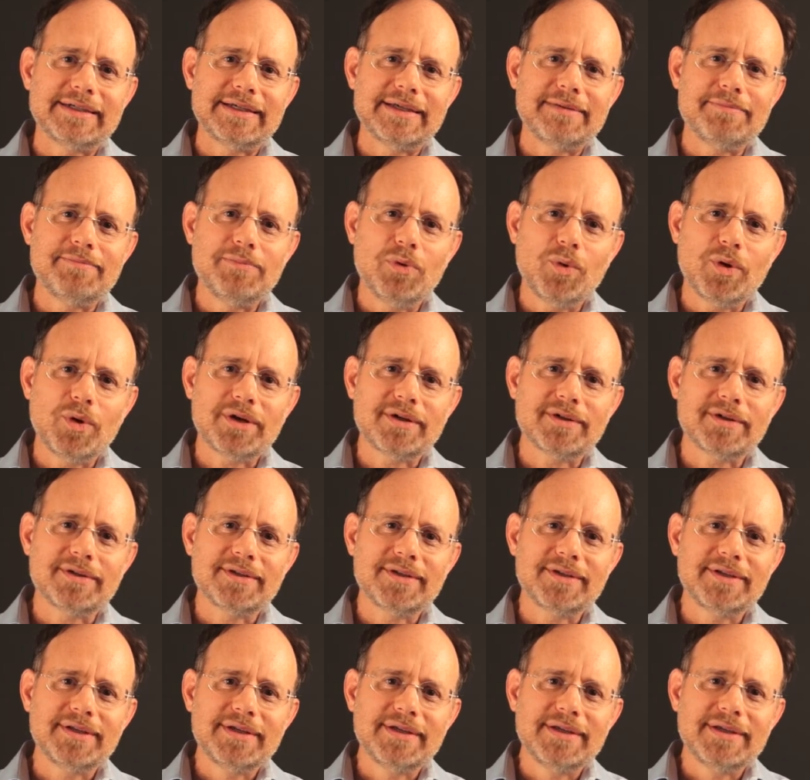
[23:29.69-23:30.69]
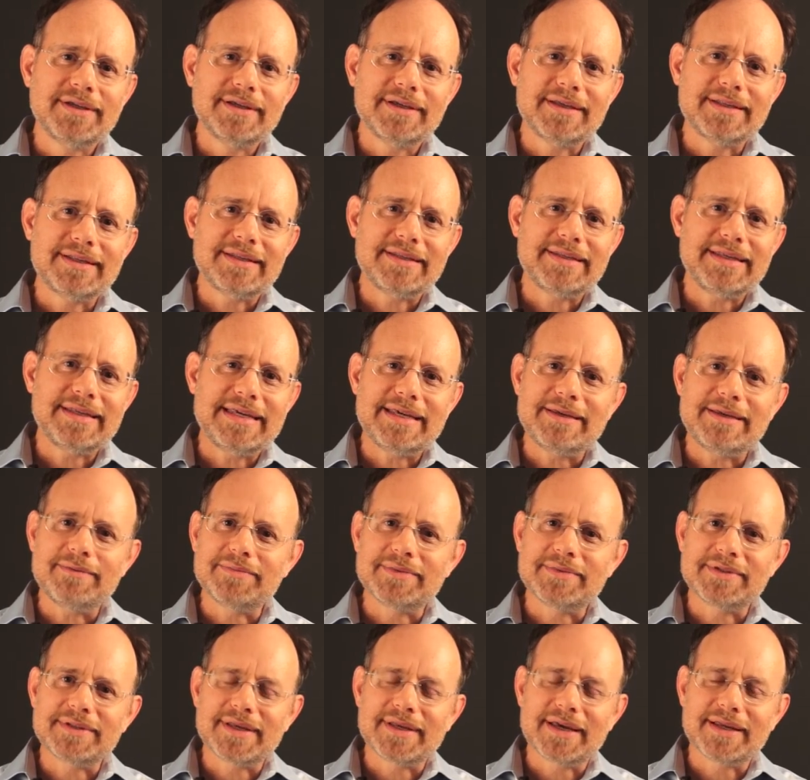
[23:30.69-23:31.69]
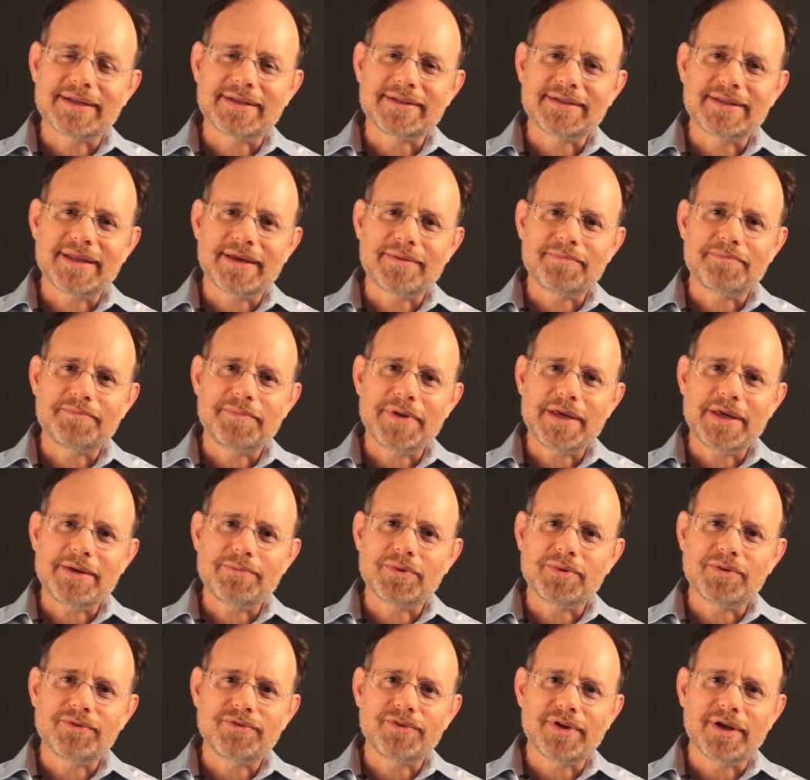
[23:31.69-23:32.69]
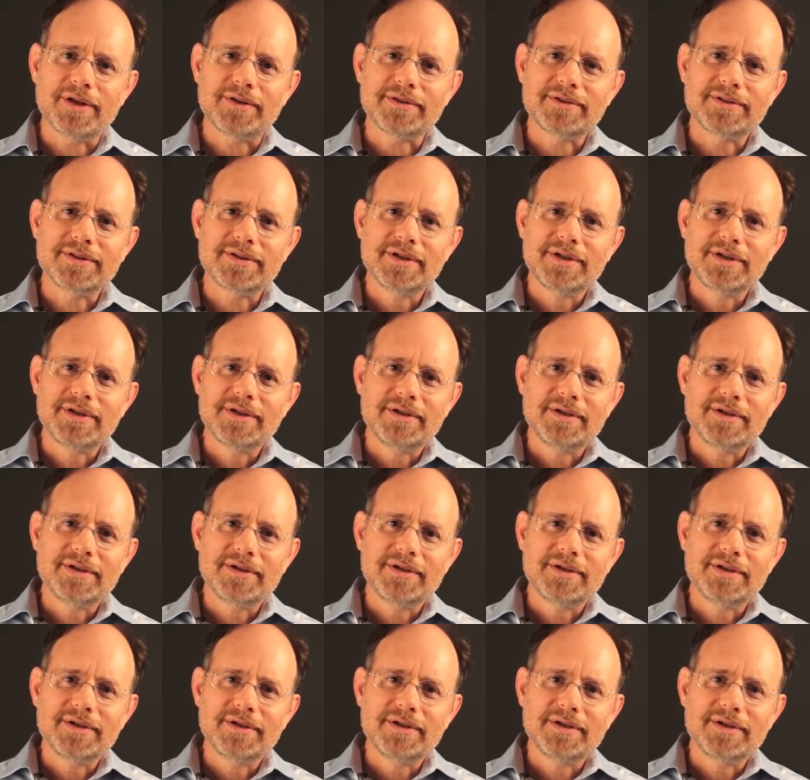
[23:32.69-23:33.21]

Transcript: important themes that people felt